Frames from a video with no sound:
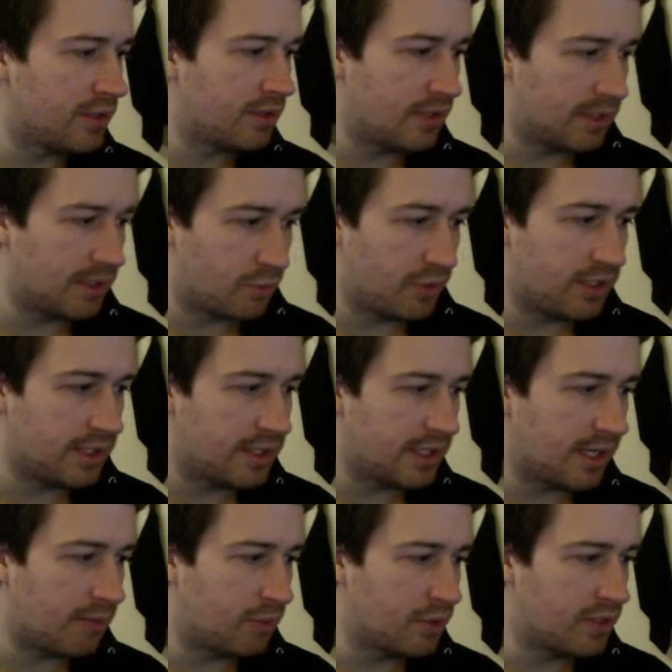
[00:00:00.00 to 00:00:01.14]
It's preset type
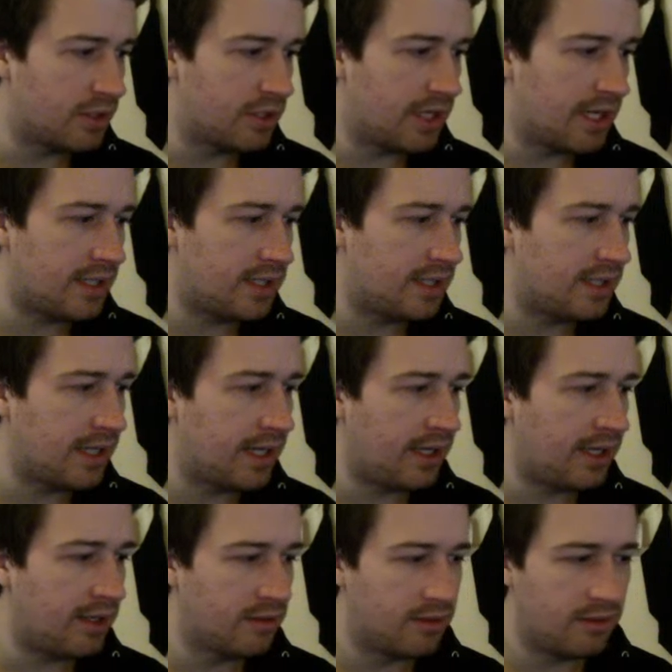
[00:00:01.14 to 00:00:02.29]
position add delay,
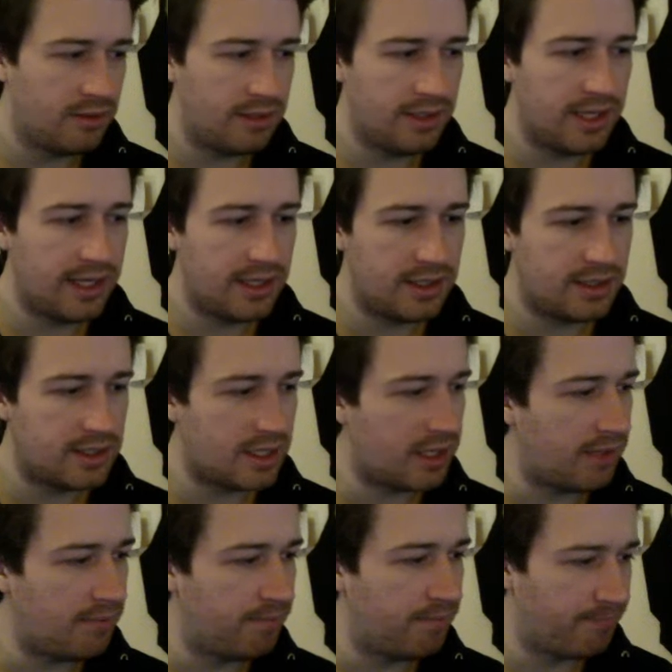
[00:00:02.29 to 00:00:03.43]
delay time,
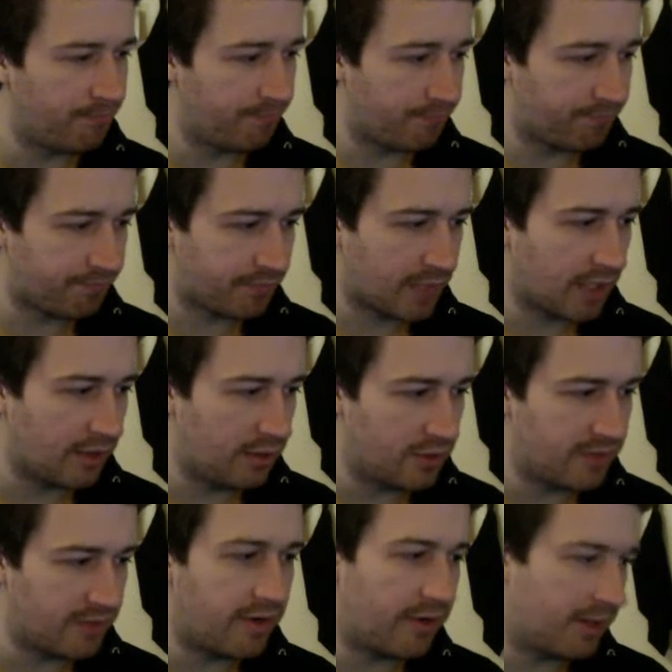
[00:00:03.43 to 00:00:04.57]
user
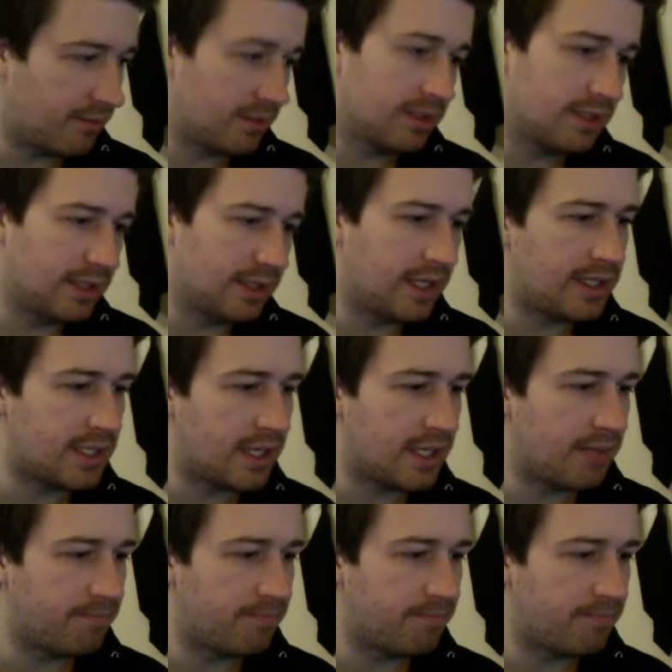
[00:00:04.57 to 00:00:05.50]
variable delay time,